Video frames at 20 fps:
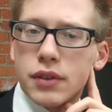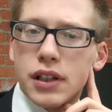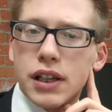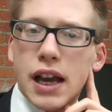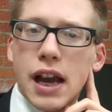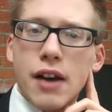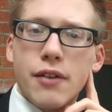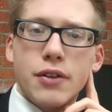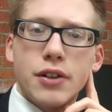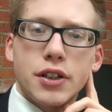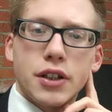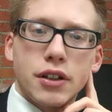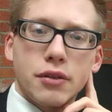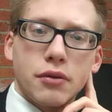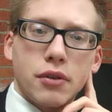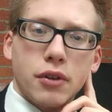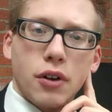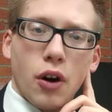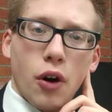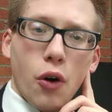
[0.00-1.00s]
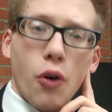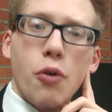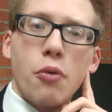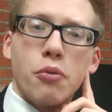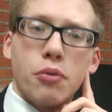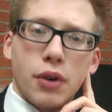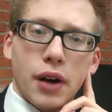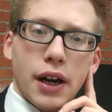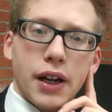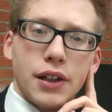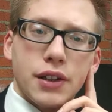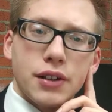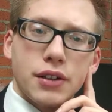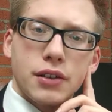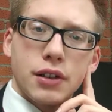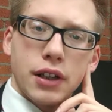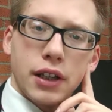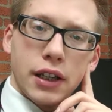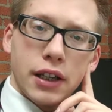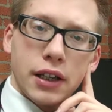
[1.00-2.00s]
the average home
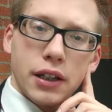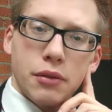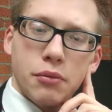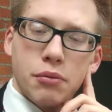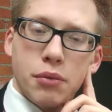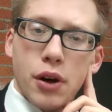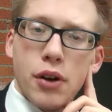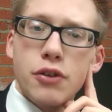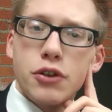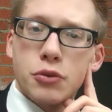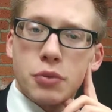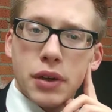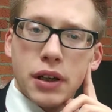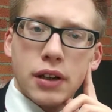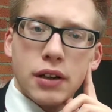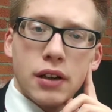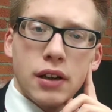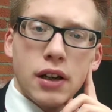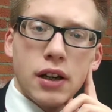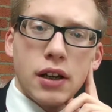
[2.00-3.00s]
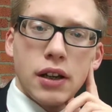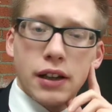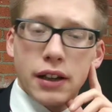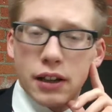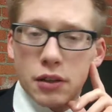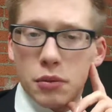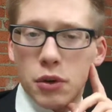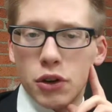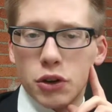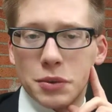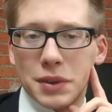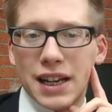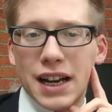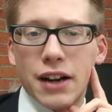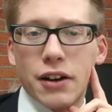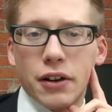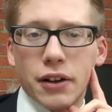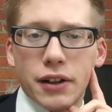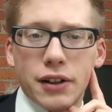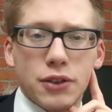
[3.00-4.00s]
price in Bozeman, in the Bozeman
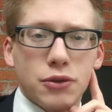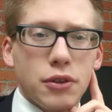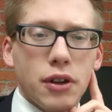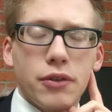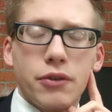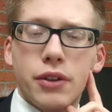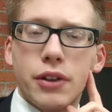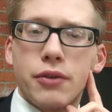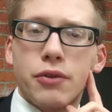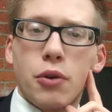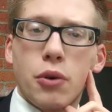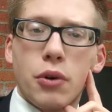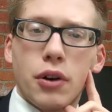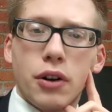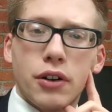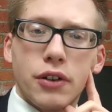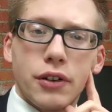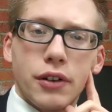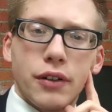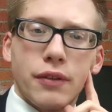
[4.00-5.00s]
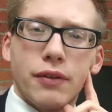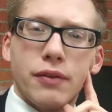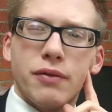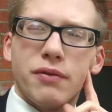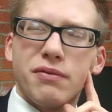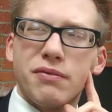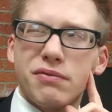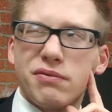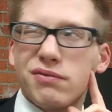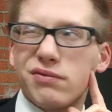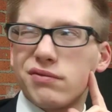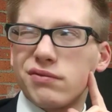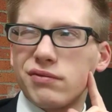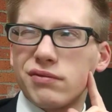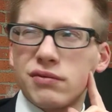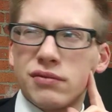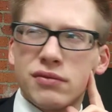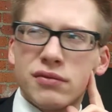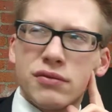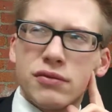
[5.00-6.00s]
area, is roughly
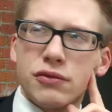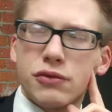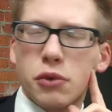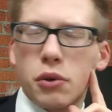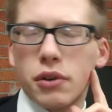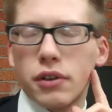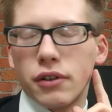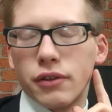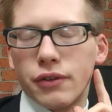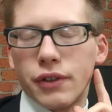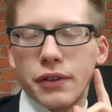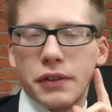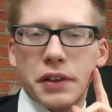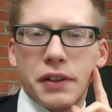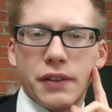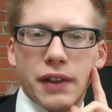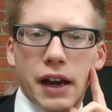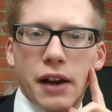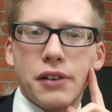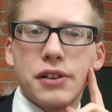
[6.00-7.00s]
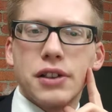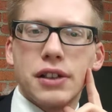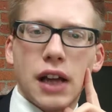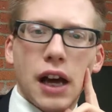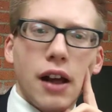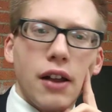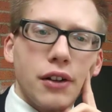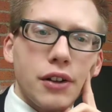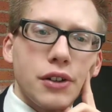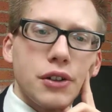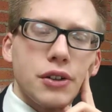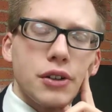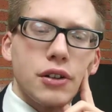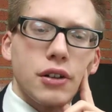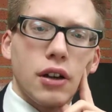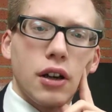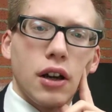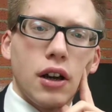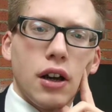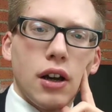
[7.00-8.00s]
$450,000,
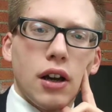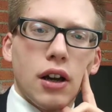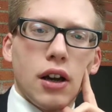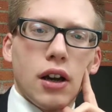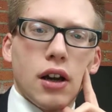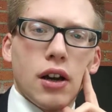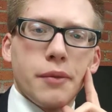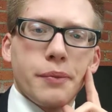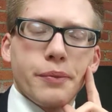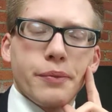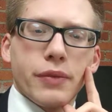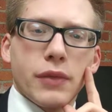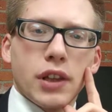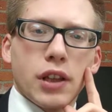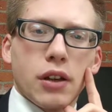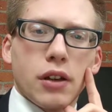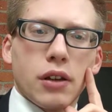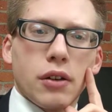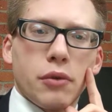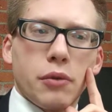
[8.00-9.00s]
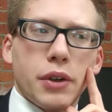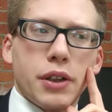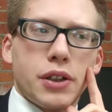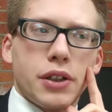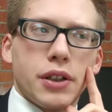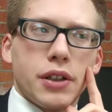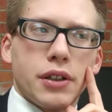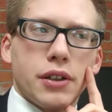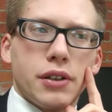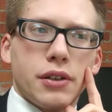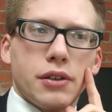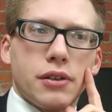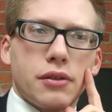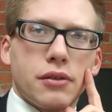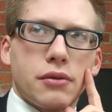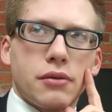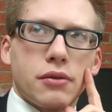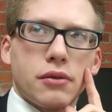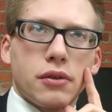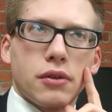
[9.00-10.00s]
which
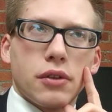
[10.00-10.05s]
is